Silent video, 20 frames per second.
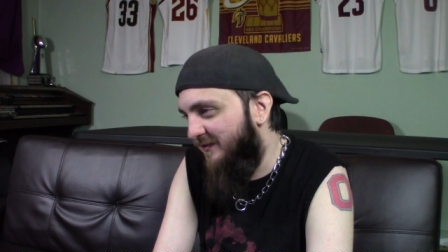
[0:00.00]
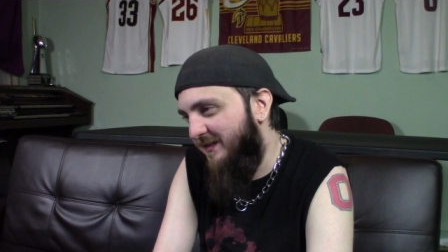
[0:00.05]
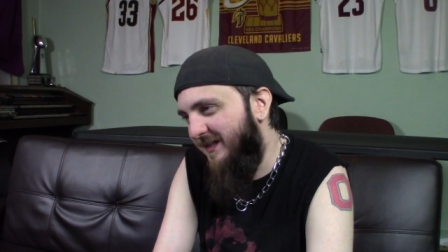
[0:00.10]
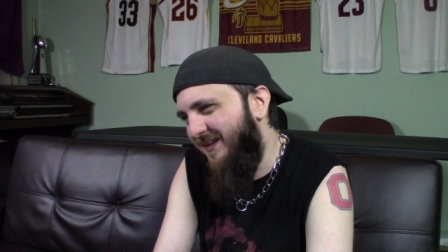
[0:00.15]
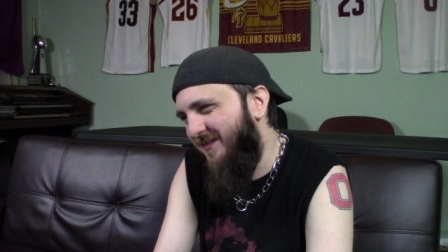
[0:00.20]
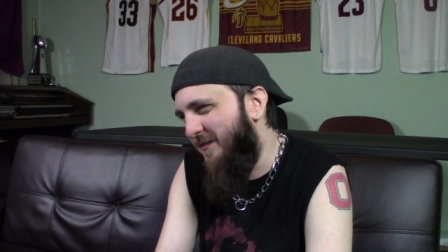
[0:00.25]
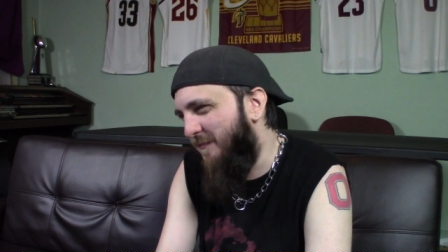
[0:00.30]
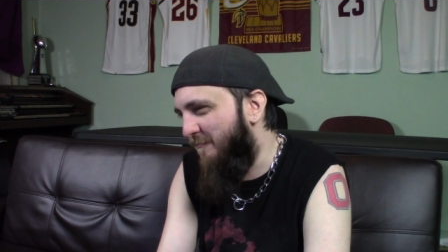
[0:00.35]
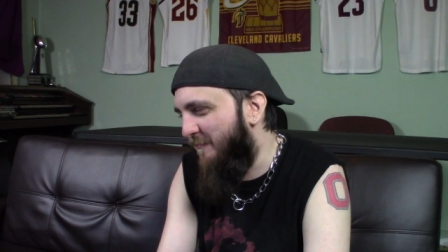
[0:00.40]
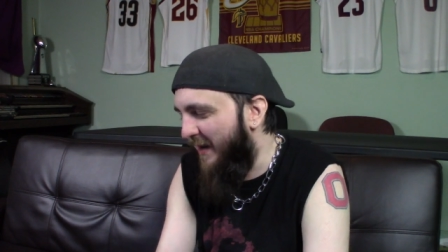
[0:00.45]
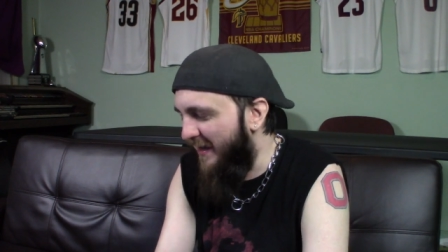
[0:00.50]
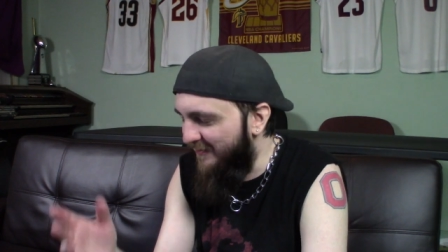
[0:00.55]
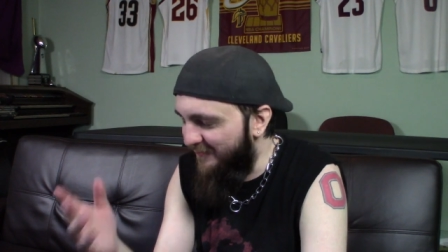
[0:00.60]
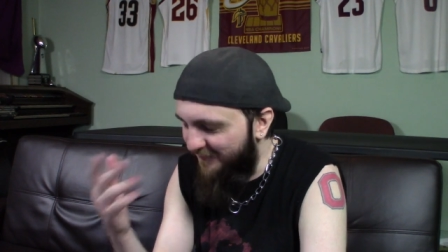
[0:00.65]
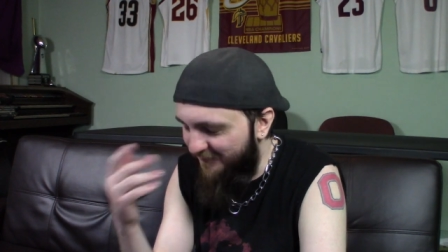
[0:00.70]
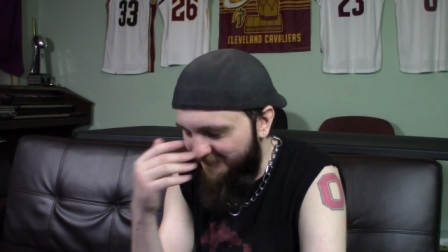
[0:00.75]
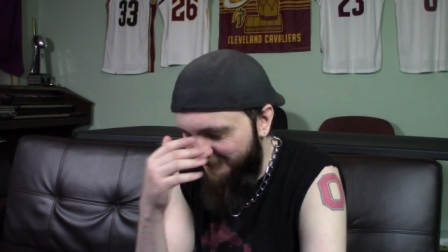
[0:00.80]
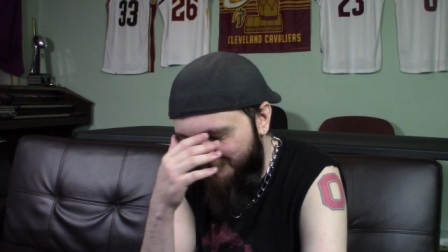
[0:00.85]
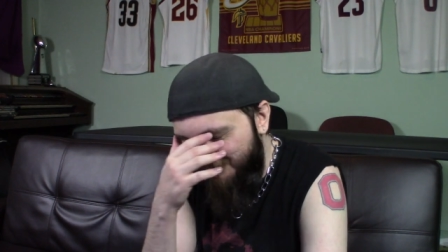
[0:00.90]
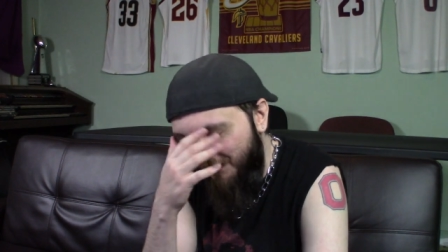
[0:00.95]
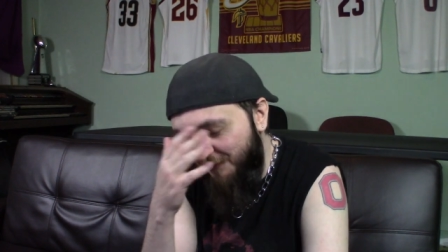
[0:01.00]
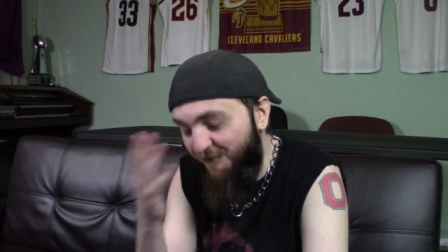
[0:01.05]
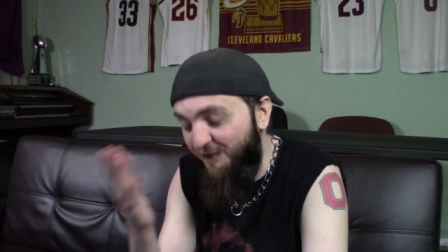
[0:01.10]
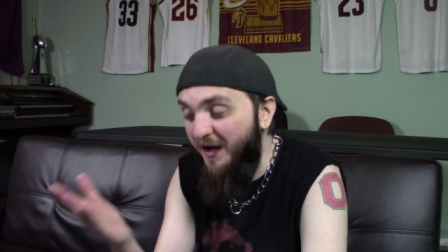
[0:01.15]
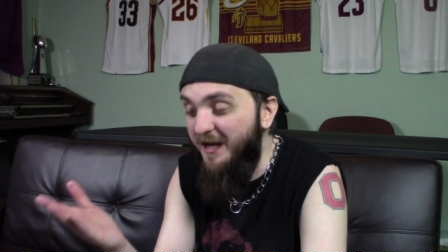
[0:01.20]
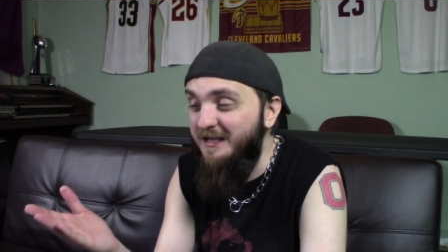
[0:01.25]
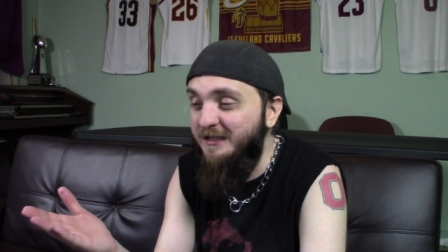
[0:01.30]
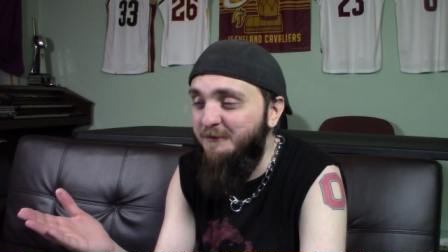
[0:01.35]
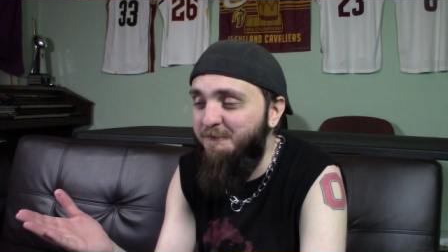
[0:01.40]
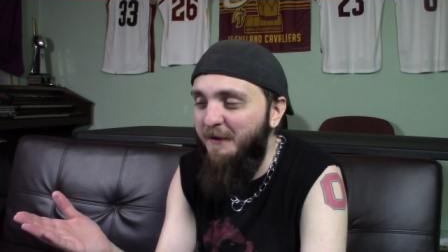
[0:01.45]
And the mat, the
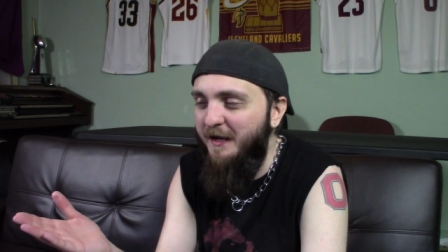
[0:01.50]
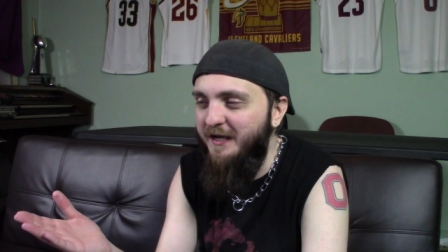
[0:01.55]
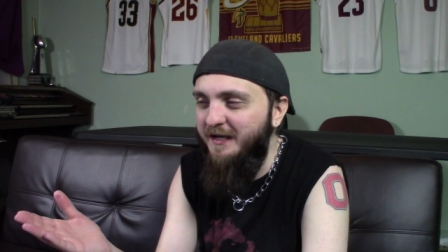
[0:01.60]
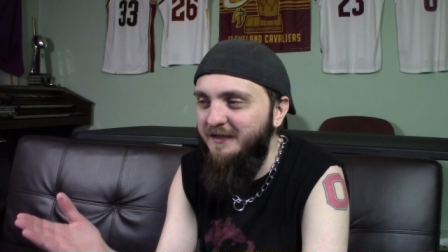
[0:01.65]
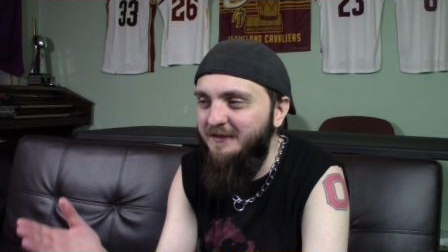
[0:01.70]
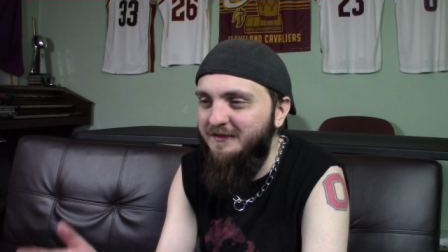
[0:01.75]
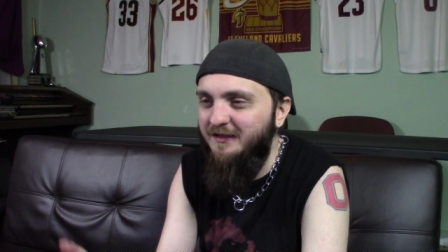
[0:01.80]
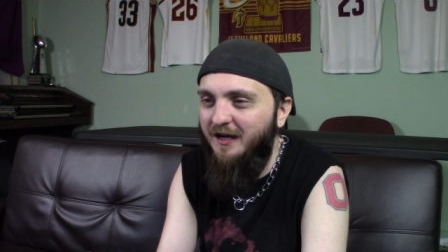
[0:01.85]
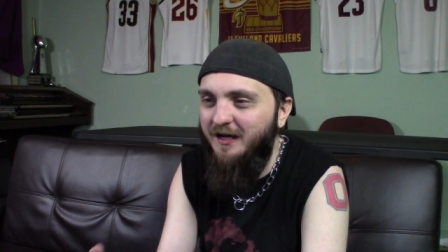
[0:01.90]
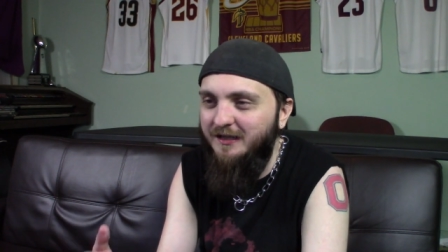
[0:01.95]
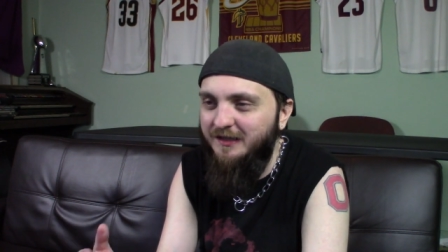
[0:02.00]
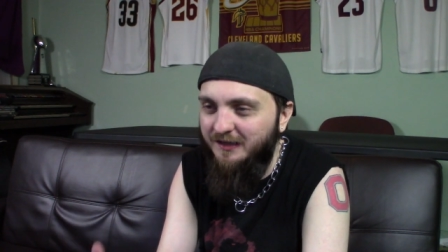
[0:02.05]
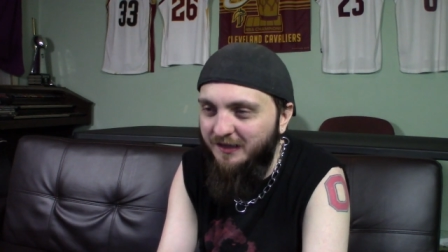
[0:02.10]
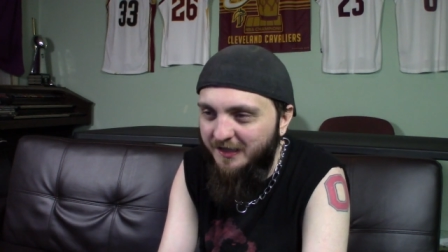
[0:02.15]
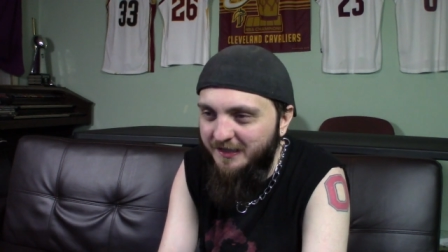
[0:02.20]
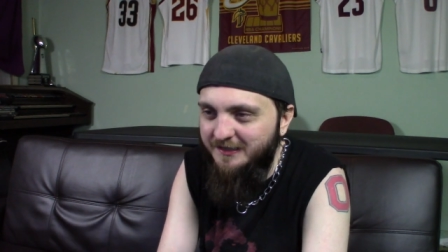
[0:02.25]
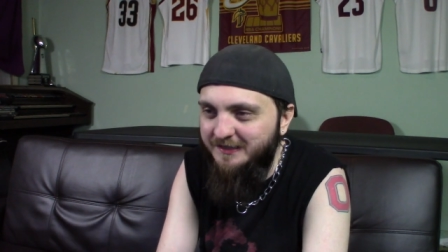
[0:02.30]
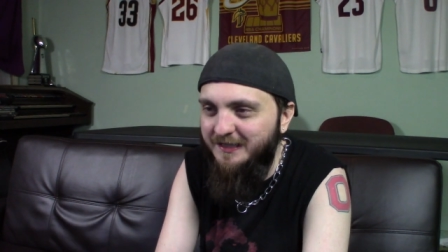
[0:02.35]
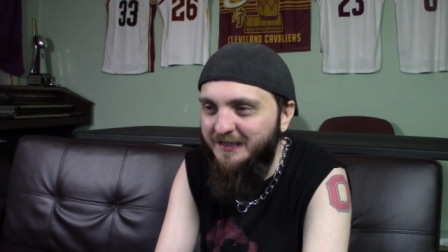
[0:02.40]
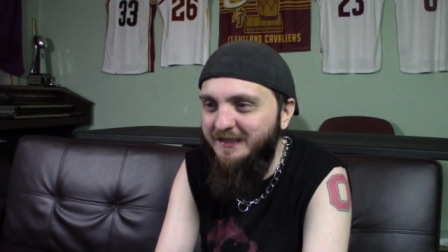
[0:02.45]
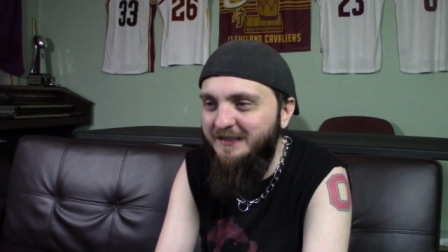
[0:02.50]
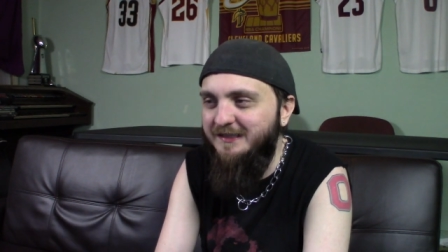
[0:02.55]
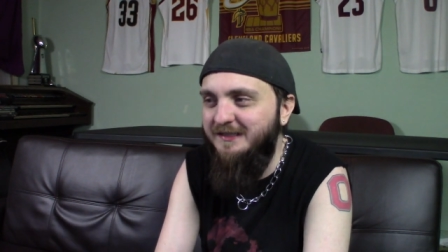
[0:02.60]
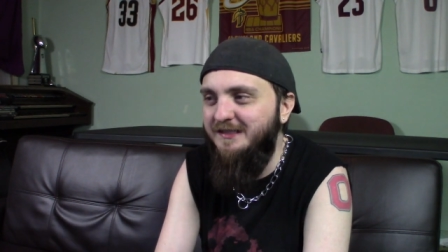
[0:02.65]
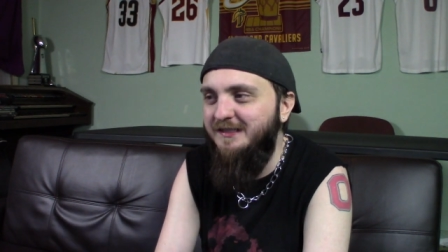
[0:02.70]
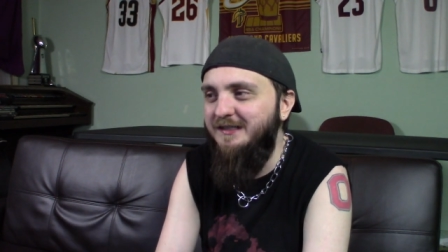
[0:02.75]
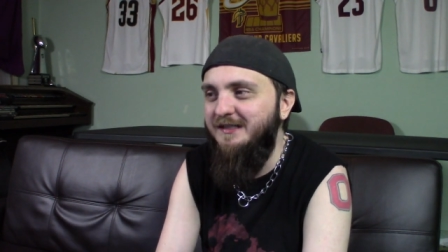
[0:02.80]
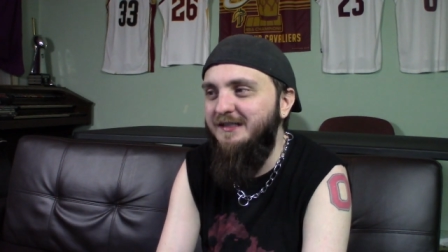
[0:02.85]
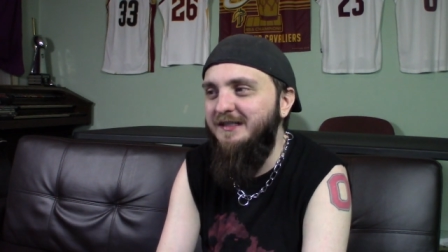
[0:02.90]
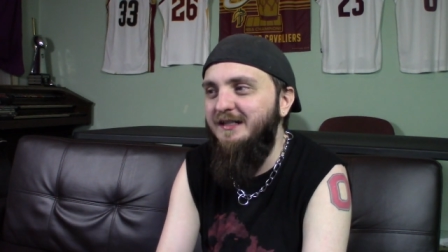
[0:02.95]
face paint, I like that
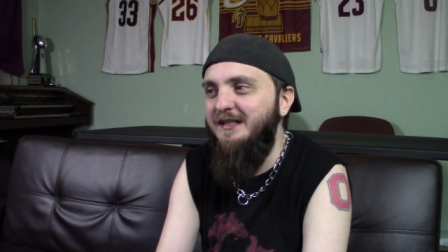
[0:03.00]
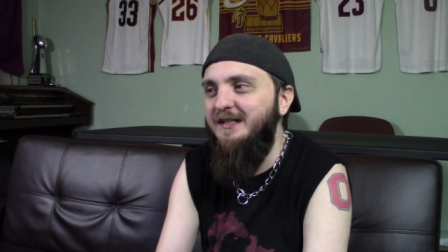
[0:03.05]
it's